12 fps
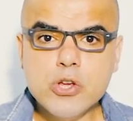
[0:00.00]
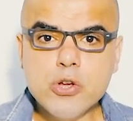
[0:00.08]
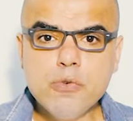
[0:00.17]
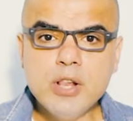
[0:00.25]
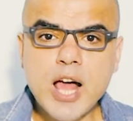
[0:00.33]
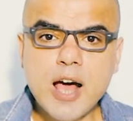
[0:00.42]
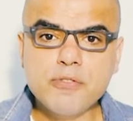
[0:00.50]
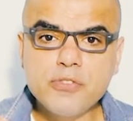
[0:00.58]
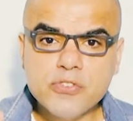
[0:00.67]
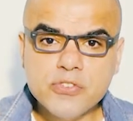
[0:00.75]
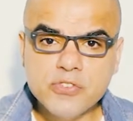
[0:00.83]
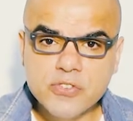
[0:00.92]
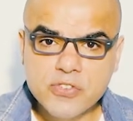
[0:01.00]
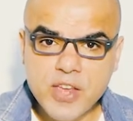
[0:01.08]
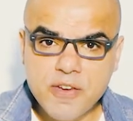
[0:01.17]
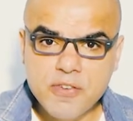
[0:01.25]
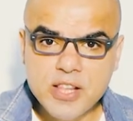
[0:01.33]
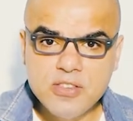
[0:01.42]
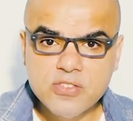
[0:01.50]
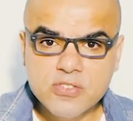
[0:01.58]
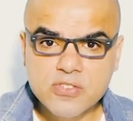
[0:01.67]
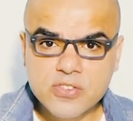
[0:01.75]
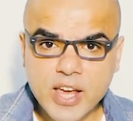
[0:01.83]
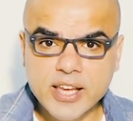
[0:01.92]
you will have 7
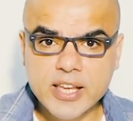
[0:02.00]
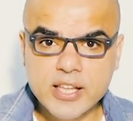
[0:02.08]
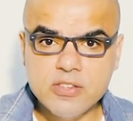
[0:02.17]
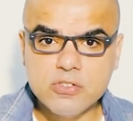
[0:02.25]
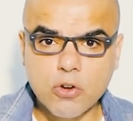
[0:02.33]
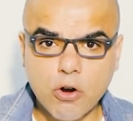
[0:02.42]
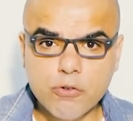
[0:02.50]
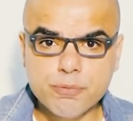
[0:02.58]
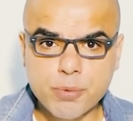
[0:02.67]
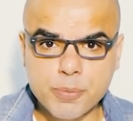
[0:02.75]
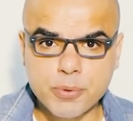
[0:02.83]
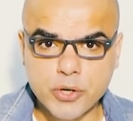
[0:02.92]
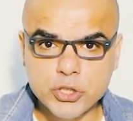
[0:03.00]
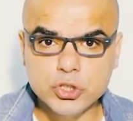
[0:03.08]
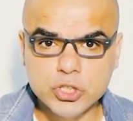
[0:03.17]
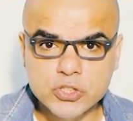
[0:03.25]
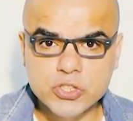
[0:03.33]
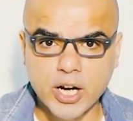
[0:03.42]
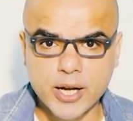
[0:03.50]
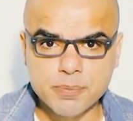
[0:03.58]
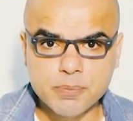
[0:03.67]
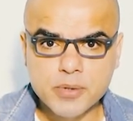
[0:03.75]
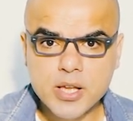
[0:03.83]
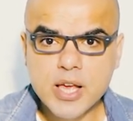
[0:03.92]
seconds of preparation
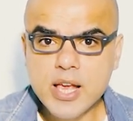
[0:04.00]
time.